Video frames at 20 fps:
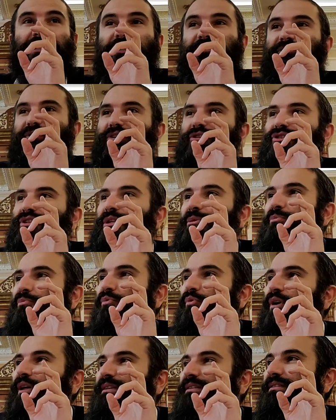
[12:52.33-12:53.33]
if Hashem
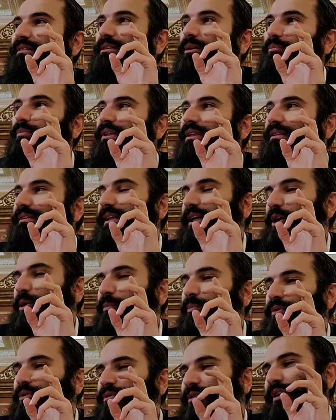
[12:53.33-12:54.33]
wants somebody to
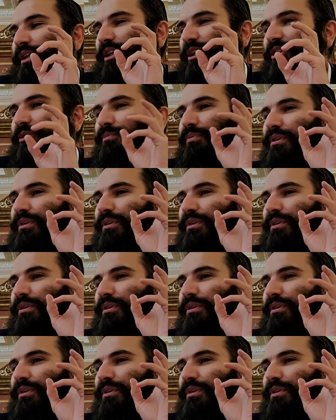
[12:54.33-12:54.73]
help you, he'll